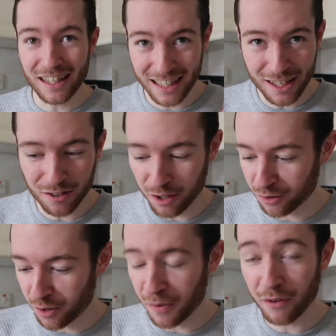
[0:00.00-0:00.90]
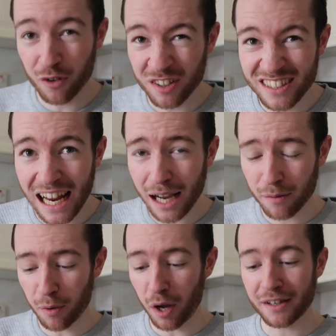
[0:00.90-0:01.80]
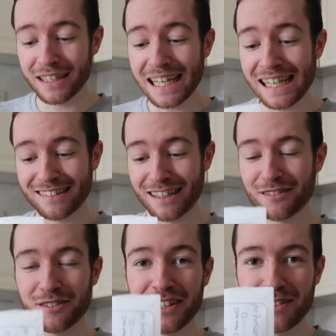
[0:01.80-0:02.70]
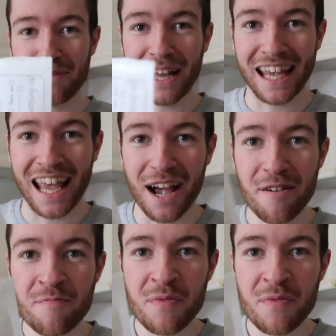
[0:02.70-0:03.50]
These are just could be for a snack, but I could easily, so this packet here,